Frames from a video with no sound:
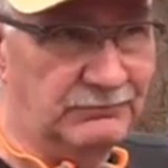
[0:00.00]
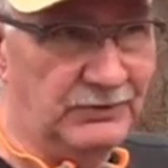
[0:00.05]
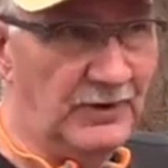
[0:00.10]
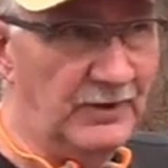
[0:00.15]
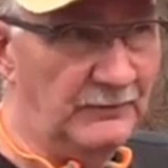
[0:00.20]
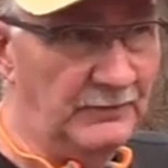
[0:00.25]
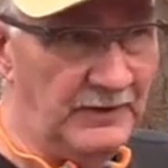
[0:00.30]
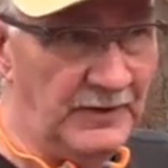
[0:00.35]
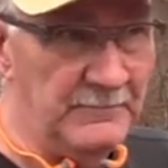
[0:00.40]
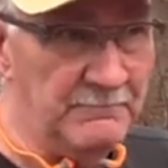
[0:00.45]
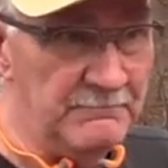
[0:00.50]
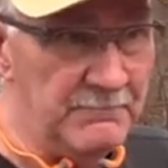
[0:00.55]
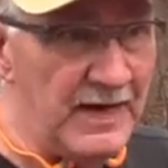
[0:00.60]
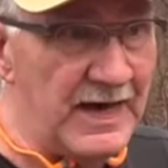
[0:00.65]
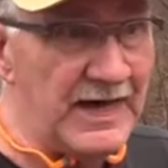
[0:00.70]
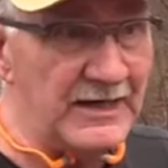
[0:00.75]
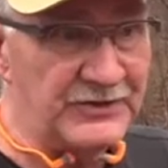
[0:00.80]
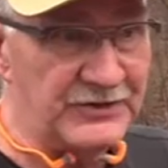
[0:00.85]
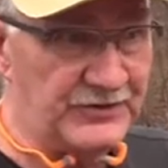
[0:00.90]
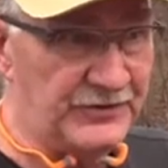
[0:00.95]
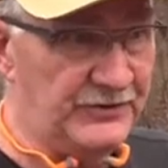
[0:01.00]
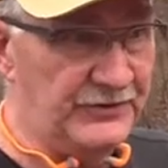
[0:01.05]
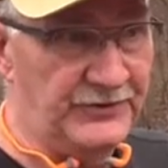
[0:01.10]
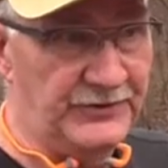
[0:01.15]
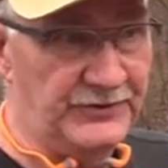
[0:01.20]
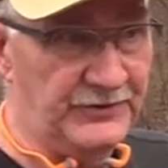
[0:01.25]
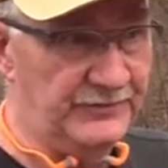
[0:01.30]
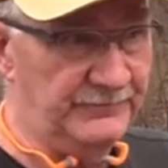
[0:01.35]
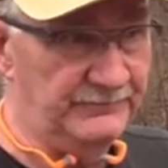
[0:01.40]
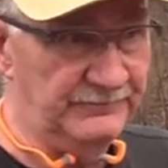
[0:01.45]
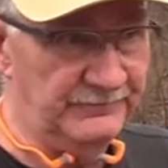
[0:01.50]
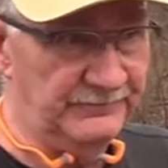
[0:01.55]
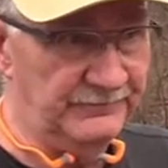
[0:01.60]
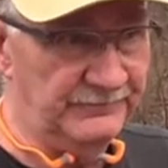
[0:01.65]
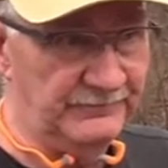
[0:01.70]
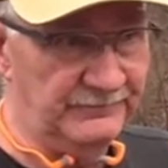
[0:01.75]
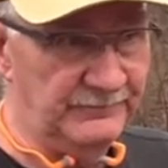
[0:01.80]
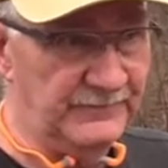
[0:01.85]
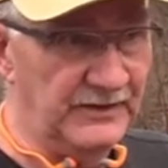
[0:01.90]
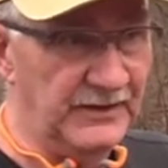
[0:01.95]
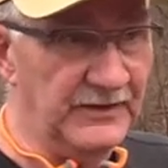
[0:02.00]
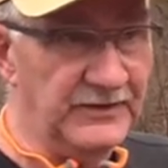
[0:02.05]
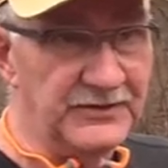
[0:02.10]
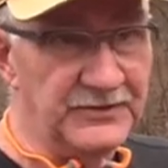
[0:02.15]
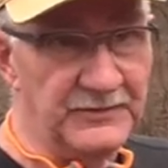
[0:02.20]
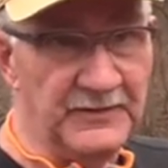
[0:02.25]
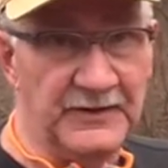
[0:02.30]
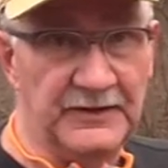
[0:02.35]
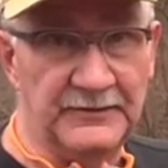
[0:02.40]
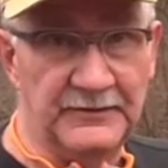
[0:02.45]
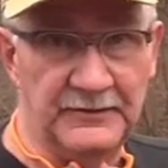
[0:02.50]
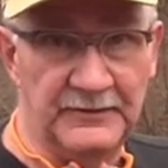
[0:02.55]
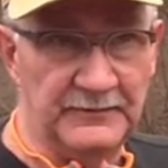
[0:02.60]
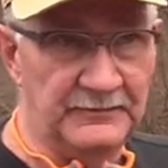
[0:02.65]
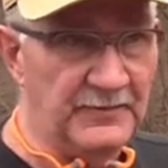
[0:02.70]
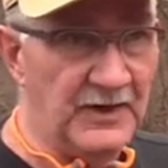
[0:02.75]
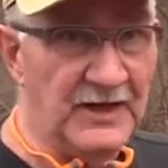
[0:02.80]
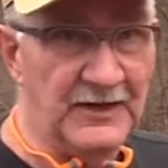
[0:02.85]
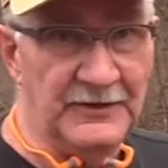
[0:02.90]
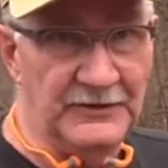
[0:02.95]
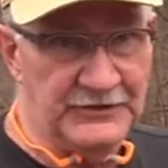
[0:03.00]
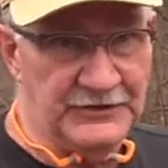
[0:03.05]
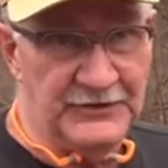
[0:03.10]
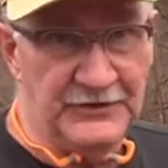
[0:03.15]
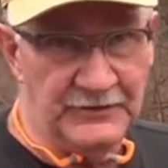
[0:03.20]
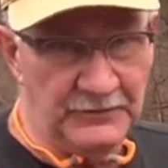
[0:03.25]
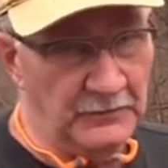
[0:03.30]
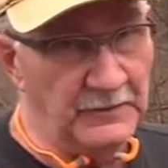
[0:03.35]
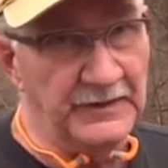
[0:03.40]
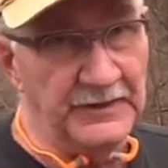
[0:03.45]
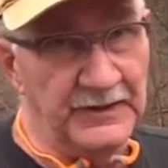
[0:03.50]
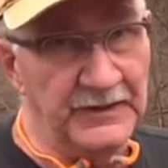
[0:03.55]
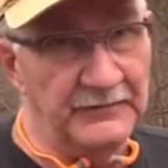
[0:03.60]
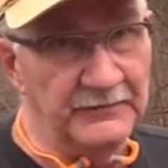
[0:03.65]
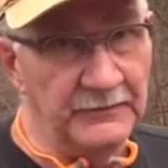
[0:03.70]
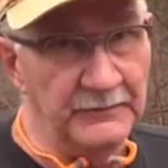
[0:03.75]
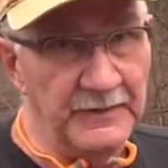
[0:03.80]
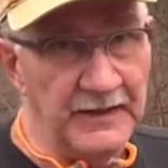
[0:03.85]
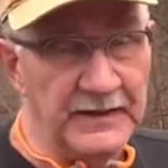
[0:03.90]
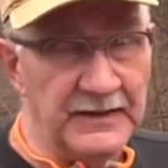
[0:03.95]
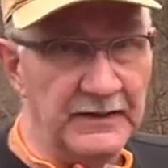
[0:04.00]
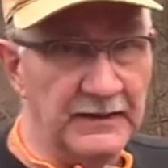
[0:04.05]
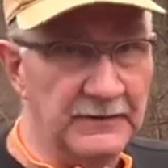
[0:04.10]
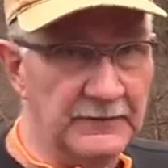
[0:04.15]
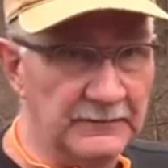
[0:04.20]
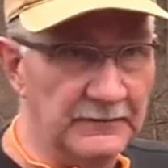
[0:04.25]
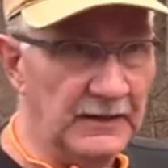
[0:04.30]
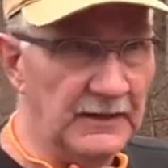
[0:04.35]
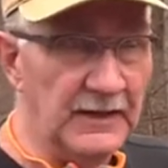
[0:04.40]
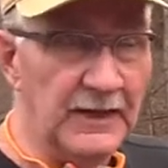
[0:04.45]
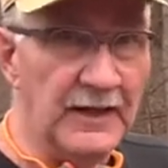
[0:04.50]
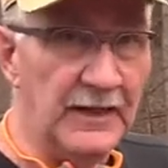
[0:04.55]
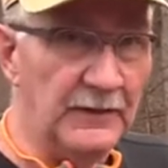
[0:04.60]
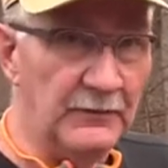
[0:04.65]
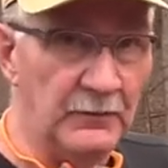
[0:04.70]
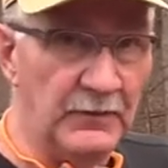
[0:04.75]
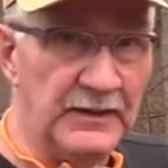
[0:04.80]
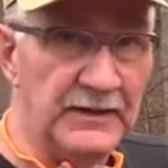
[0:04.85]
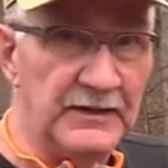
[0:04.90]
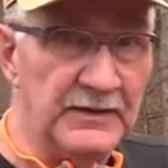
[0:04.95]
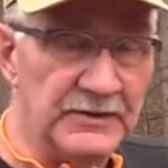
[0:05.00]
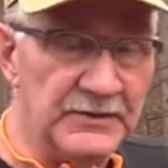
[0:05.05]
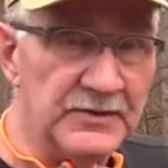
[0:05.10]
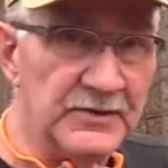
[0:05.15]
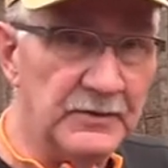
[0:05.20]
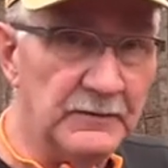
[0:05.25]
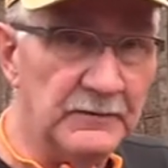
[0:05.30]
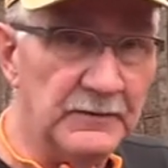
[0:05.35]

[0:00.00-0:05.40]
probably a master gunsmith or polisher or whatever, making a high wage.